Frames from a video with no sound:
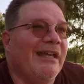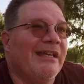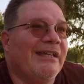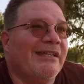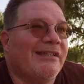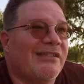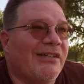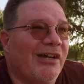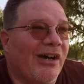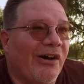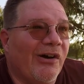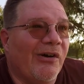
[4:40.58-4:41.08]

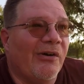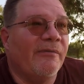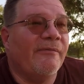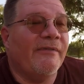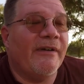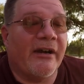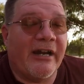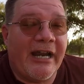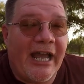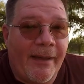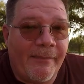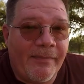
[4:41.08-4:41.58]
So
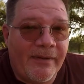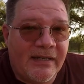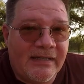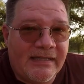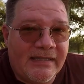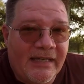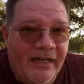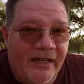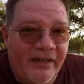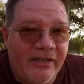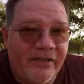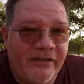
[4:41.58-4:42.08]
very happy to
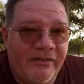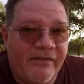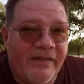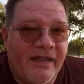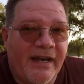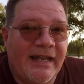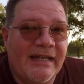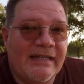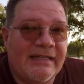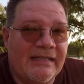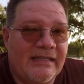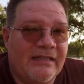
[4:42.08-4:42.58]
tell you
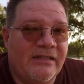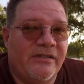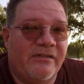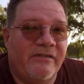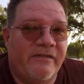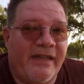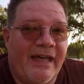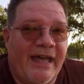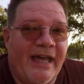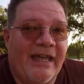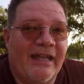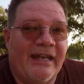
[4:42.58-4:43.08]
that I did
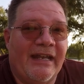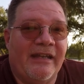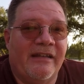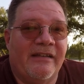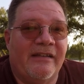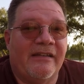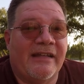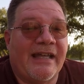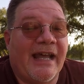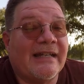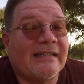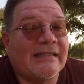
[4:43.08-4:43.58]
do that
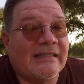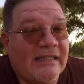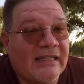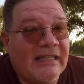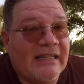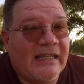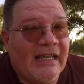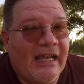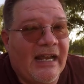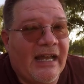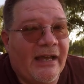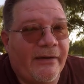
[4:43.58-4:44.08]
and that's the
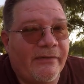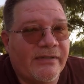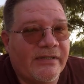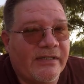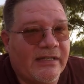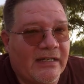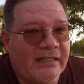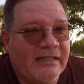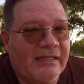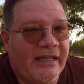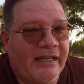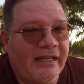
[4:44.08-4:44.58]
thing I was
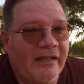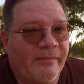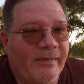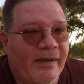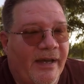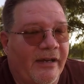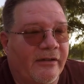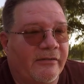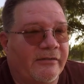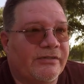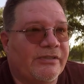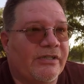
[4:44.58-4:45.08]
going to tell you
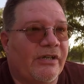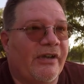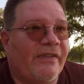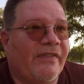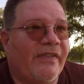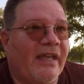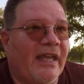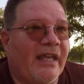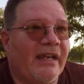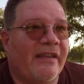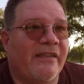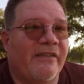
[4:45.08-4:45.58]
about. So
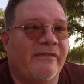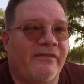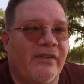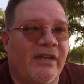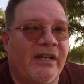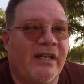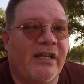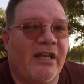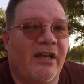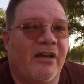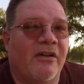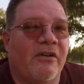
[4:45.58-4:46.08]
at the end of the
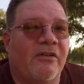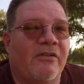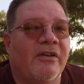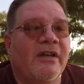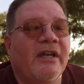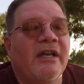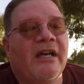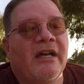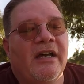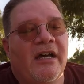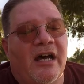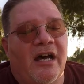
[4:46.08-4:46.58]
video,
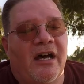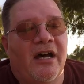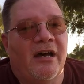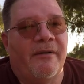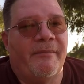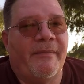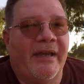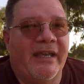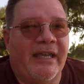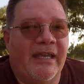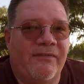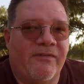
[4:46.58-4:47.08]

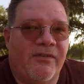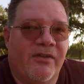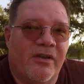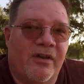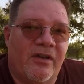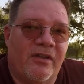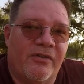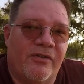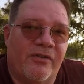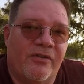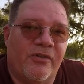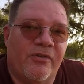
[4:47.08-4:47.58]
um, I give you
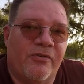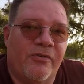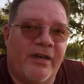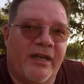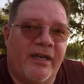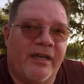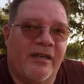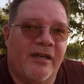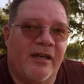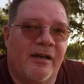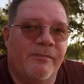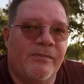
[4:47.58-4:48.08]
a little
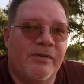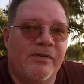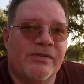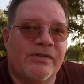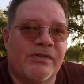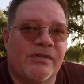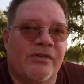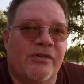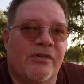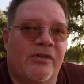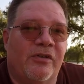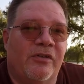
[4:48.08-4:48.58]
quick uh,
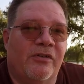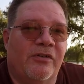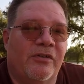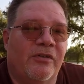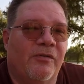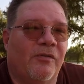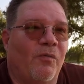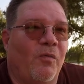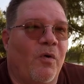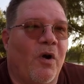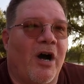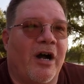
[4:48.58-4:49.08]
musical
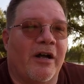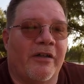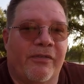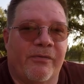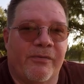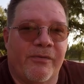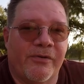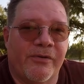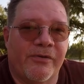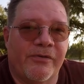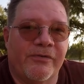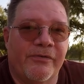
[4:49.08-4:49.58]

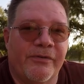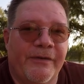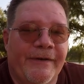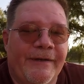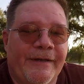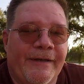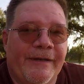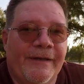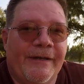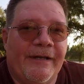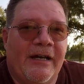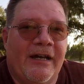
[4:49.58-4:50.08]

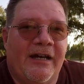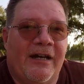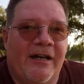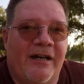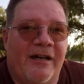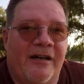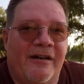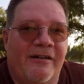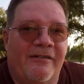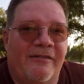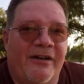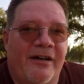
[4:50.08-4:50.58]
walkthrough uh,
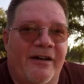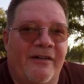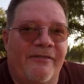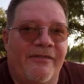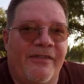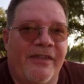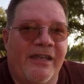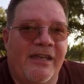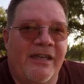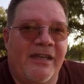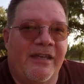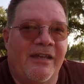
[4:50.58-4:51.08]

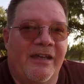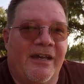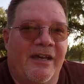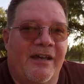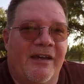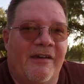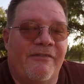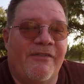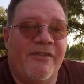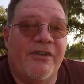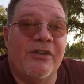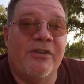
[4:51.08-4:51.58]
of the
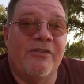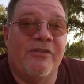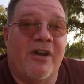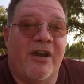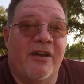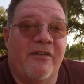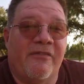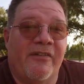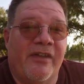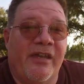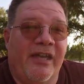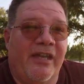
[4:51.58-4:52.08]
uh, of the new
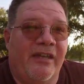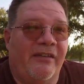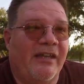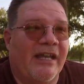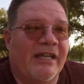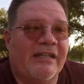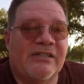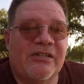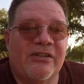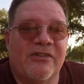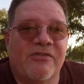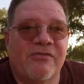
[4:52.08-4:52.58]
RV.
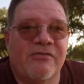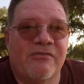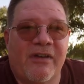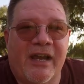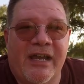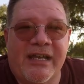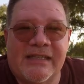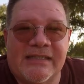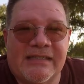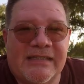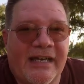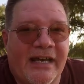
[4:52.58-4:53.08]
It's a
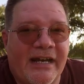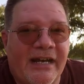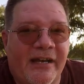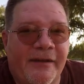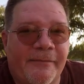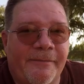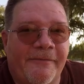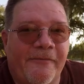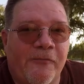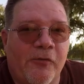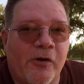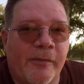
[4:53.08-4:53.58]
great
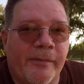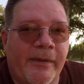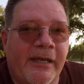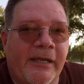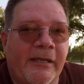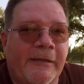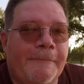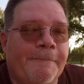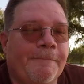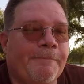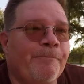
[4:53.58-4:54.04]
setup for me.